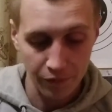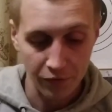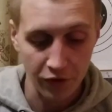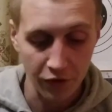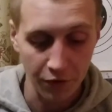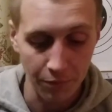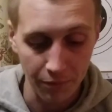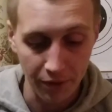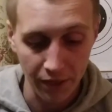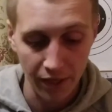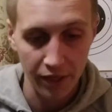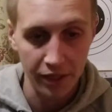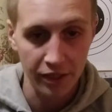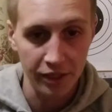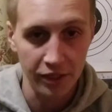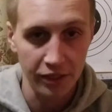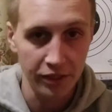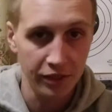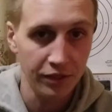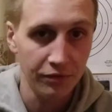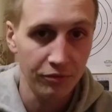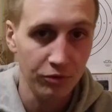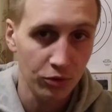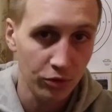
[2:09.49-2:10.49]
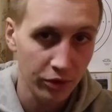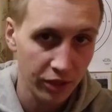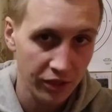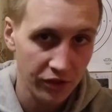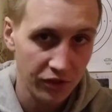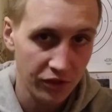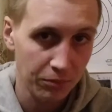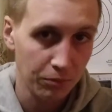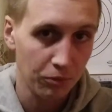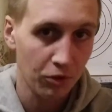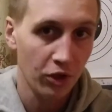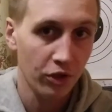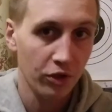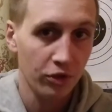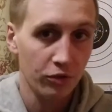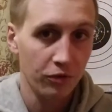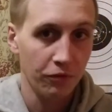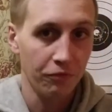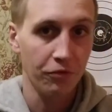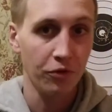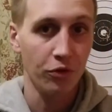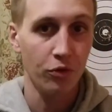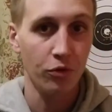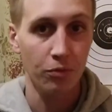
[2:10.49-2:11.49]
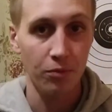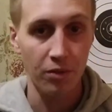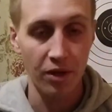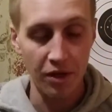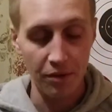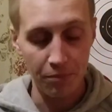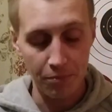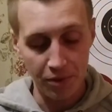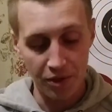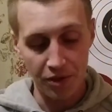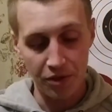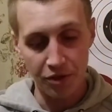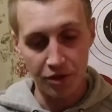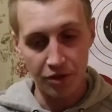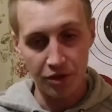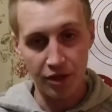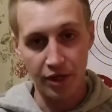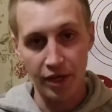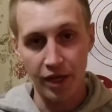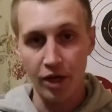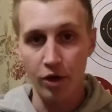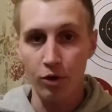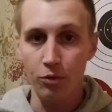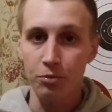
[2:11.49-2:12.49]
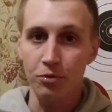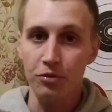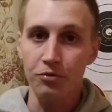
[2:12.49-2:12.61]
come back and give you guys a product review and my opinion on how it